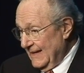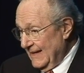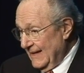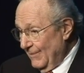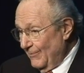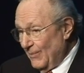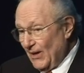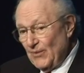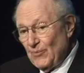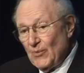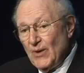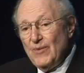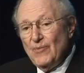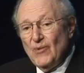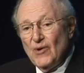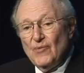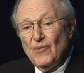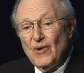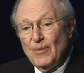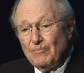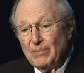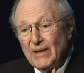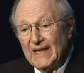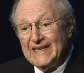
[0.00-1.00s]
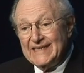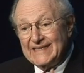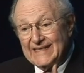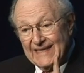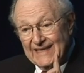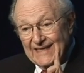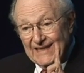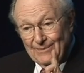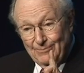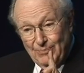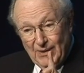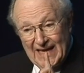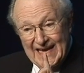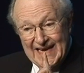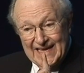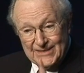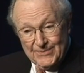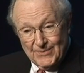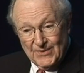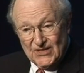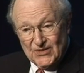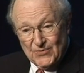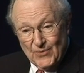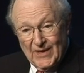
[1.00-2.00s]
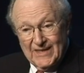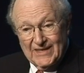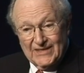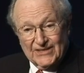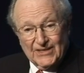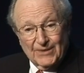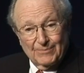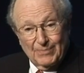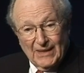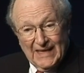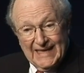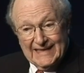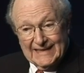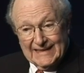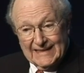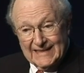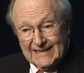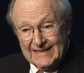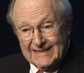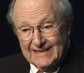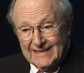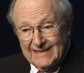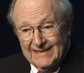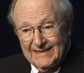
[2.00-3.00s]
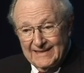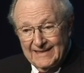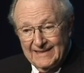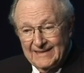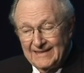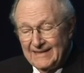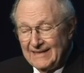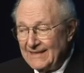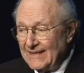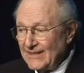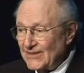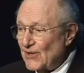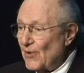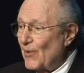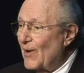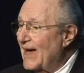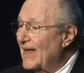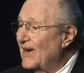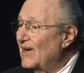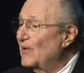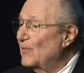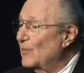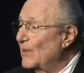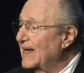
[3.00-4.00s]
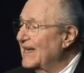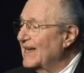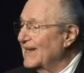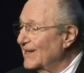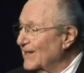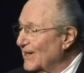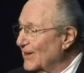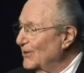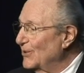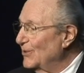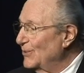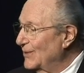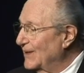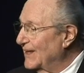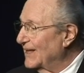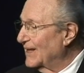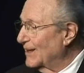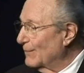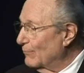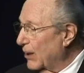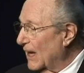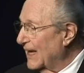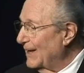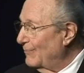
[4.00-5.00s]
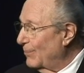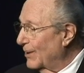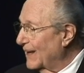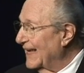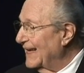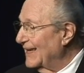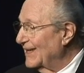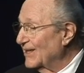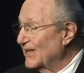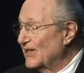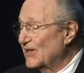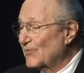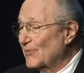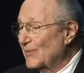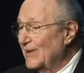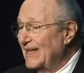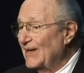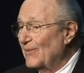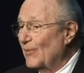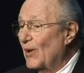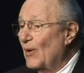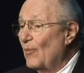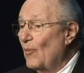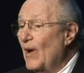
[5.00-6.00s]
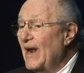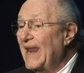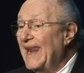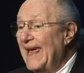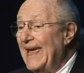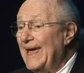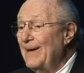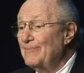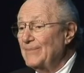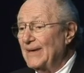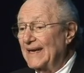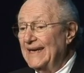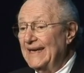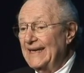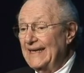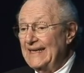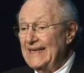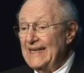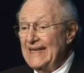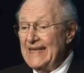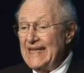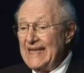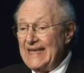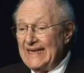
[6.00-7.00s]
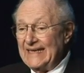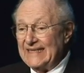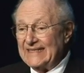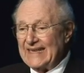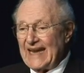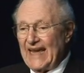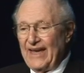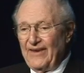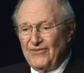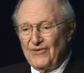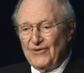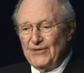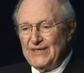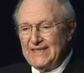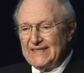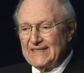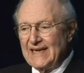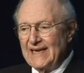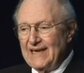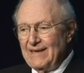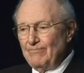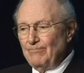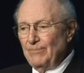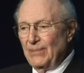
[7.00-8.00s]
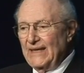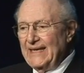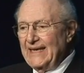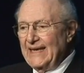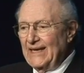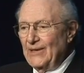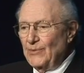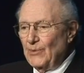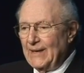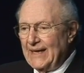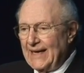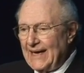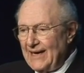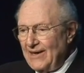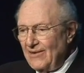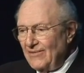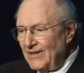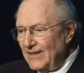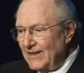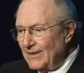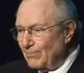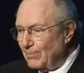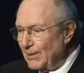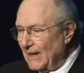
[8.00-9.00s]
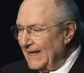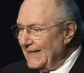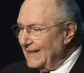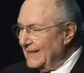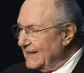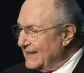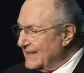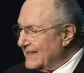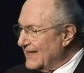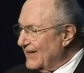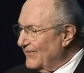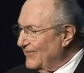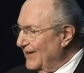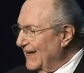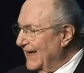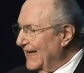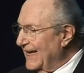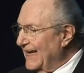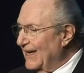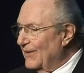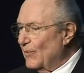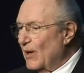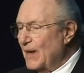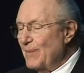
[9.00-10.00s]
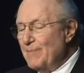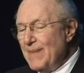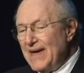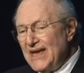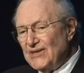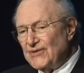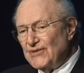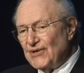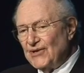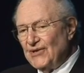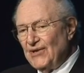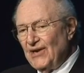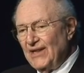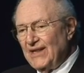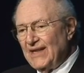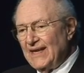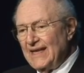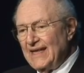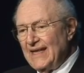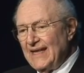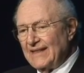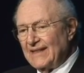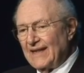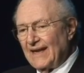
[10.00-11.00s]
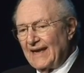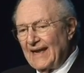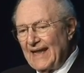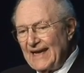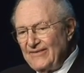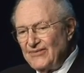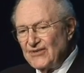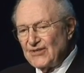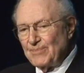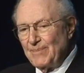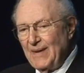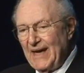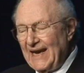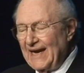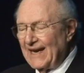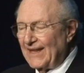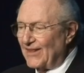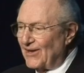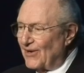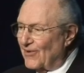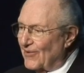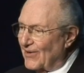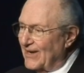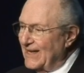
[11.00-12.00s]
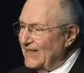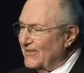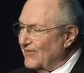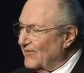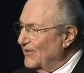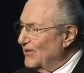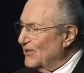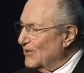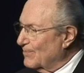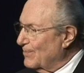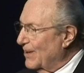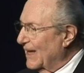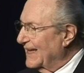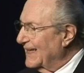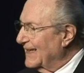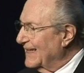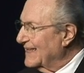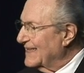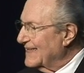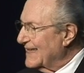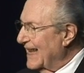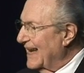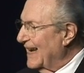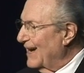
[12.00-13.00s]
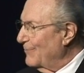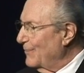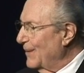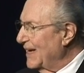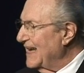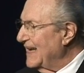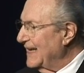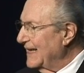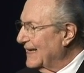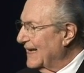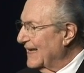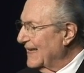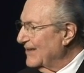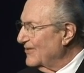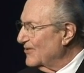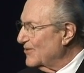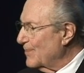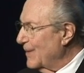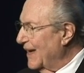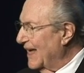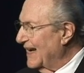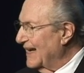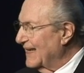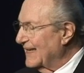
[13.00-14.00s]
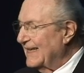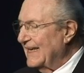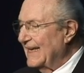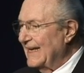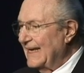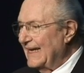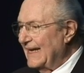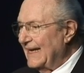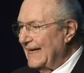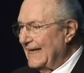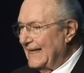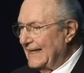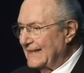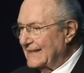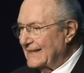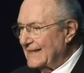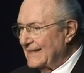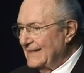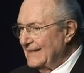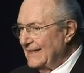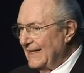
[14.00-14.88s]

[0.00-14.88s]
But we were replacing the plasma as well as the platelets. So how did we conclude that the blood platelets were it? Well, what happened is after he stopped bleeding, we counted the platelets every day, and we measured the lifespan of the transfused platelets. They had a median lifespan of 10 days.